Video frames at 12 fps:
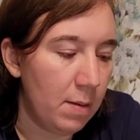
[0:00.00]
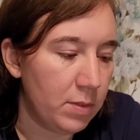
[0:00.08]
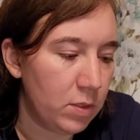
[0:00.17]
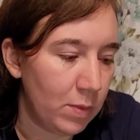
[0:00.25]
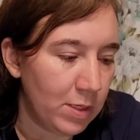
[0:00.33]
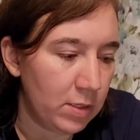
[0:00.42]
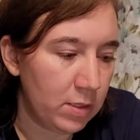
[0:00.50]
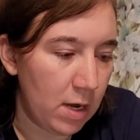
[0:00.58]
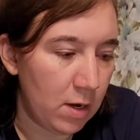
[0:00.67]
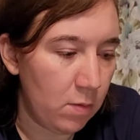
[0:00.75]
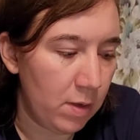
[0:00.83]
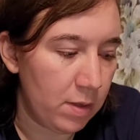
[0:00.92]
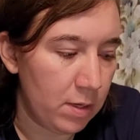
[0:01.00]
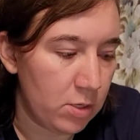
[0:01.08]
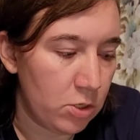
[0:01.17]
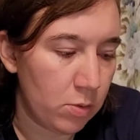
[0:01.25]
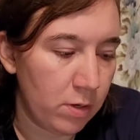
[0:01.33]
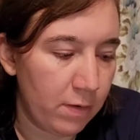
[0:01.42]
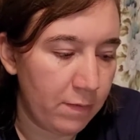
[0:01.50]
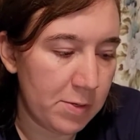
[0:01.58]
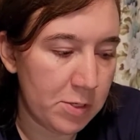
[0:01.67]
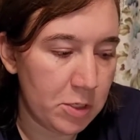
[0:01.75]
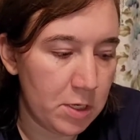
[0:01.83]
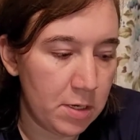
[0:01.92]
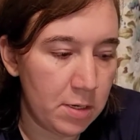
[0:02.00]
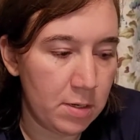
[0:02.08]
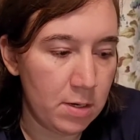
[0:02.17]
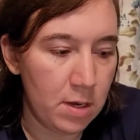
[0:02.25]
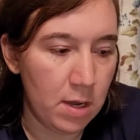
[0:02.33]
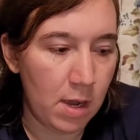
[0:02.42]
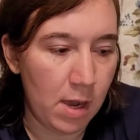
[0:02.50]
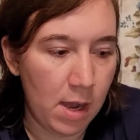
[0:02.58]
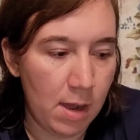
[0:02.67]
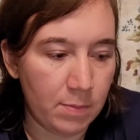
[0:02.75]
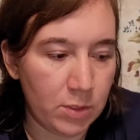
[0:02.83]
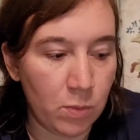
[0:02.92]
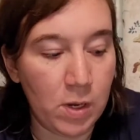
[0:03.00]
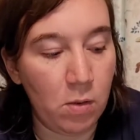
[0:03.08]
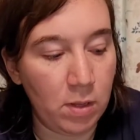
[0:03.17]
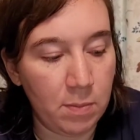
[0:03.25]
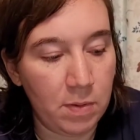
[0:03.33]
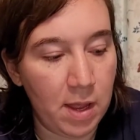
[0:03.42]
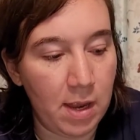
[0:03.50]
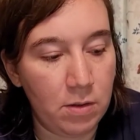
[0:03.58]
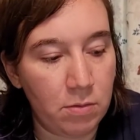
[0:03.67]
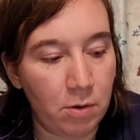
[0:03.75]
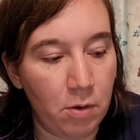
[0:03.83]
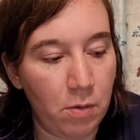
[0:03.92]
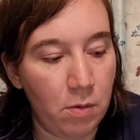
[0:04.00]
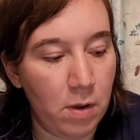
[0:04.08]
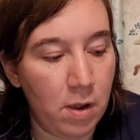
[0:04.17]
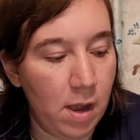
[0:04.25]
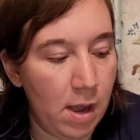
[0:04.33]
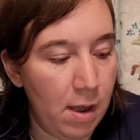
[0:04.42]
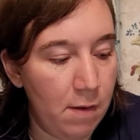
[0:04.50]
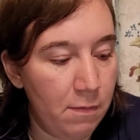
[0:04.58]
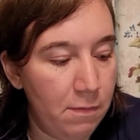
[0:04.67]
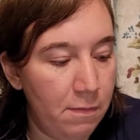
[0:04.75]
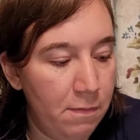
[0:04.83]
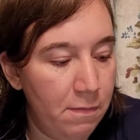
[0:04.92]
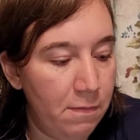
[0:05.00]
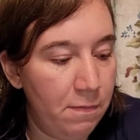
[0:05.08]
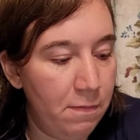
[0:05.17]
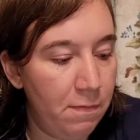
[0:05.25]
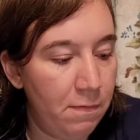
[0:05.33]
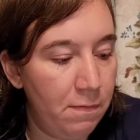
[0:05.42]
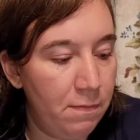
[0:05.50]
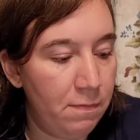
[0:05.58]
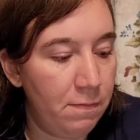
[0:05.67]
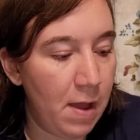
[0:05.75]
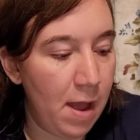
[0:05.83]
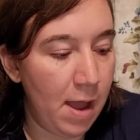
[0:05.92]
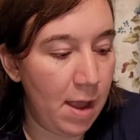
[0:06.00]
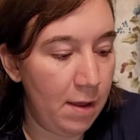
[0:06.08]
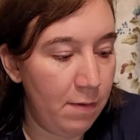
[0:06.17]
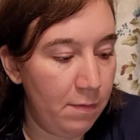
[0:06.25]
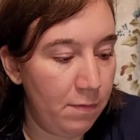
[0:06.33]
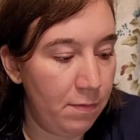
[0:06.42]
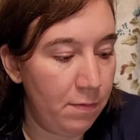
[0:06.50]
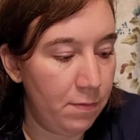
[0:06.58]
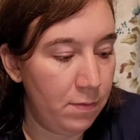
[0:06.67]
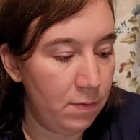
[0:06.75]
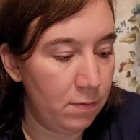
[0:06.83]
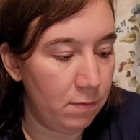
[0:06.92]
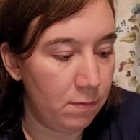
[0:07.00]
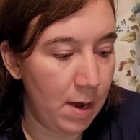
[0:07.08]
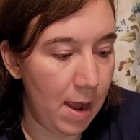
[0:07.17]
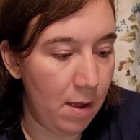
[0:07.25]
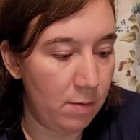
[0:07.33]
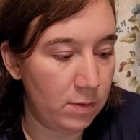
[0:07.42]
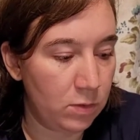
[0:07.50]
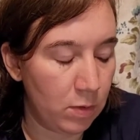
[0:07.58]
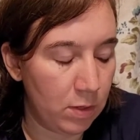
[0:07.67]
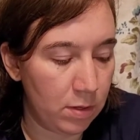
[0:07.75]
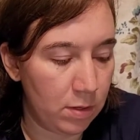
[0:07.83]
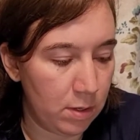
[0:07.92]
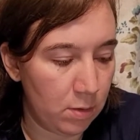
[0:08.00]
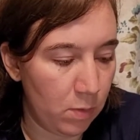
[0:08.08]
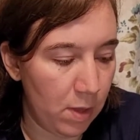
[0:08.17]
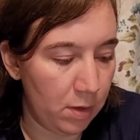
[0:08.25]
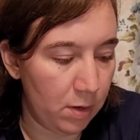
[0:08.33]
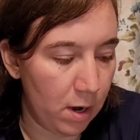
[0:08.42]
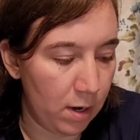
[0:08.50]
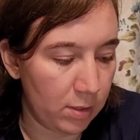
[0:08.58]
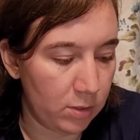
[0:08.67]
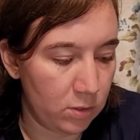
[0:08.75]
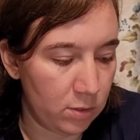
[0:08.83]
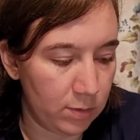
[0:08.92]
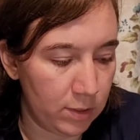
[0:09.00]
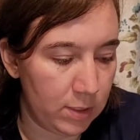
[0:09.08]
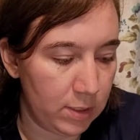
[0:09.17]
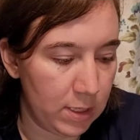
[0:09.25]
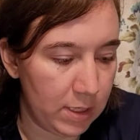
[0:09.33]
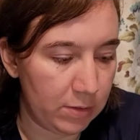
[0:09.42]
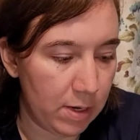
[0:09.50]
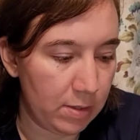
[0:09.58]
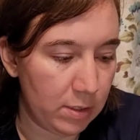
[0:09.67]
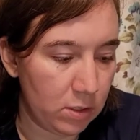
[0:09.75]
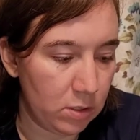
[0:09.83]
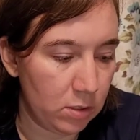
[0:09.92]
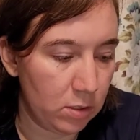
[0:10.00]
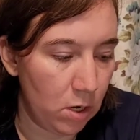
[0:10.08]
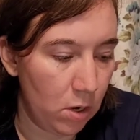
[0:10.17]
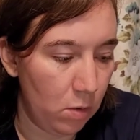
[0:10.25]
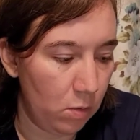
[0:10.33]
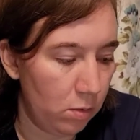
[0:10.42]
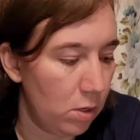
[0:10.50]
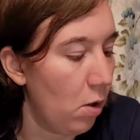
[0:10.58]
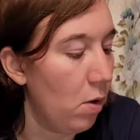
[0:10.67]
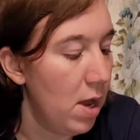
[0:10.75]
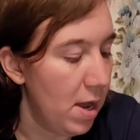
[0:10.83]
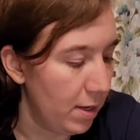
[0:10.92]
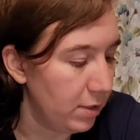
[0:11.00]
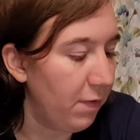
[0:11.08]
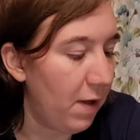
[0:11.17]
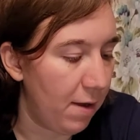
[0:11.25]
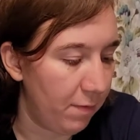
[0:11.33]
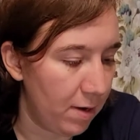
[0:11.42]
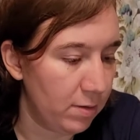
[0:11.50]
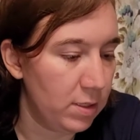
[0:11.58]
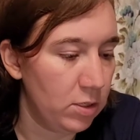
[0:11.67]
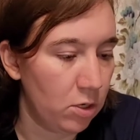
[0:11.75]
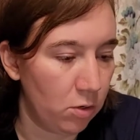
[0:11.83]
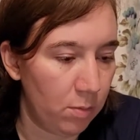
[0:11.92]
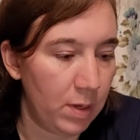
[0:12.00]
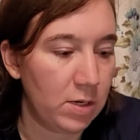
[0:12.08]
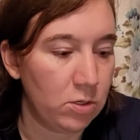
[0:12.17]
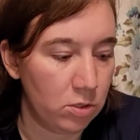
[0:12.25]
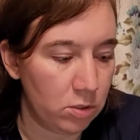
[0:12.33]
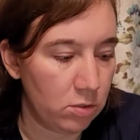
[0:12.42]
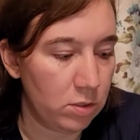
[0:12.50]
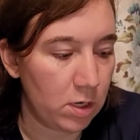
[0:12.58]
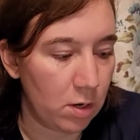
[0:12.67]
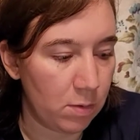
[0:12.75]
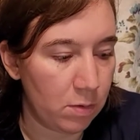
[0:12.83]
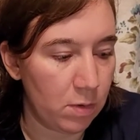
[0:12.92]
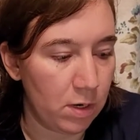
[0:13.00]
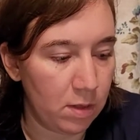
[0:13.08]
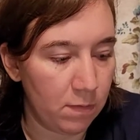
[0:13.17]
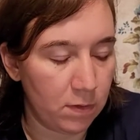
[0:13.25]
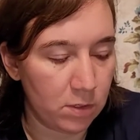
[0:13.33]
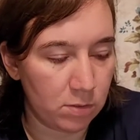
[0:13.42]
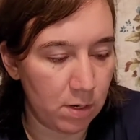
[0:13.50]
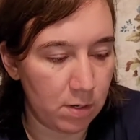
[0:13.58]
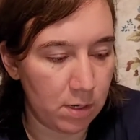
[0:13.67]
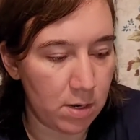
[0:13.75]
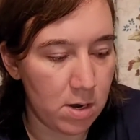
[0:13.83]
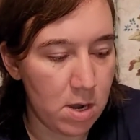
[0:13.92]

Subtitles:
So we stuck with the shorter version. So we only played through 5 rounds with the weather cards, so it's 6 rounds in total. No, it's 5 rounds in total because you do start with 1 on the first round here.